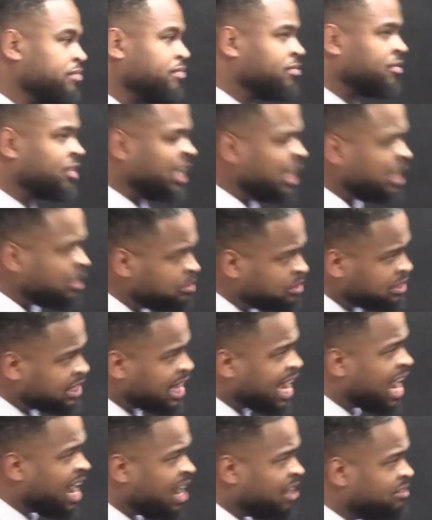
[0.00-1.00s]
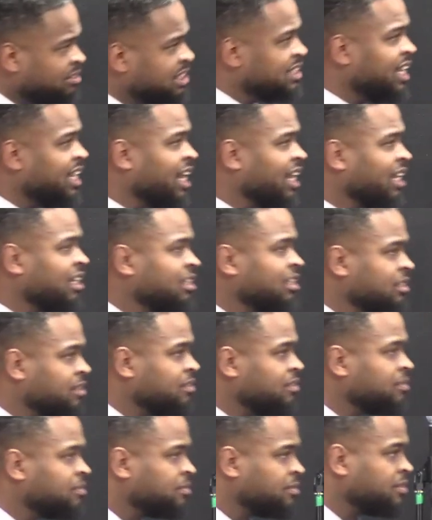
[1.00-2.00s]
King Uzziah is dead.
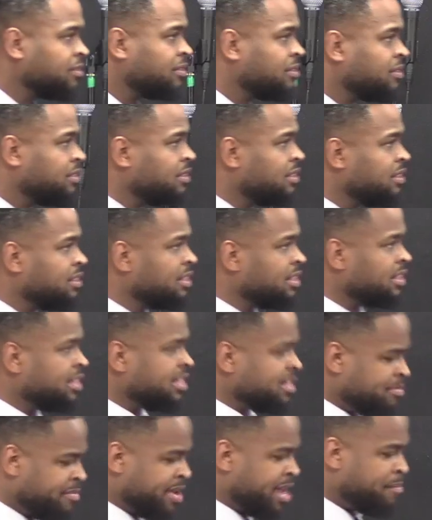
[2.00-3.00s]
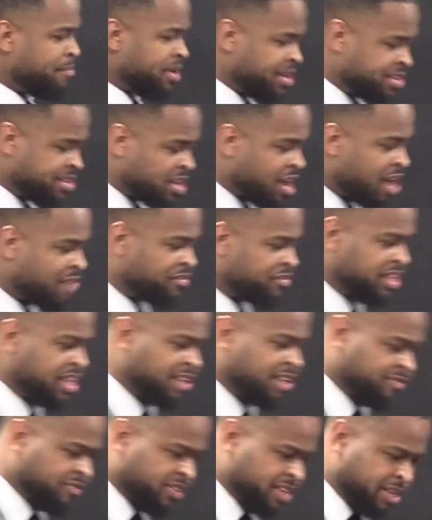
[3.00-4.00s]
It may have been a tough year
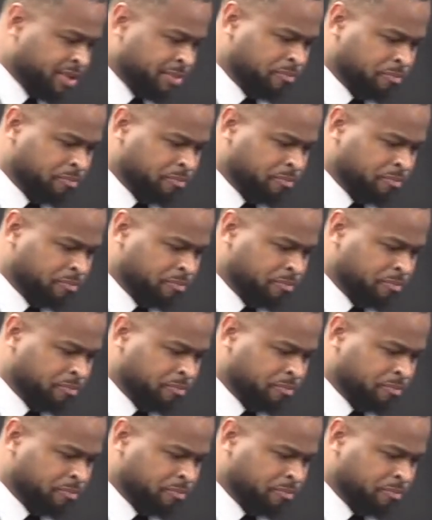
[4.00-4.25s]
for him.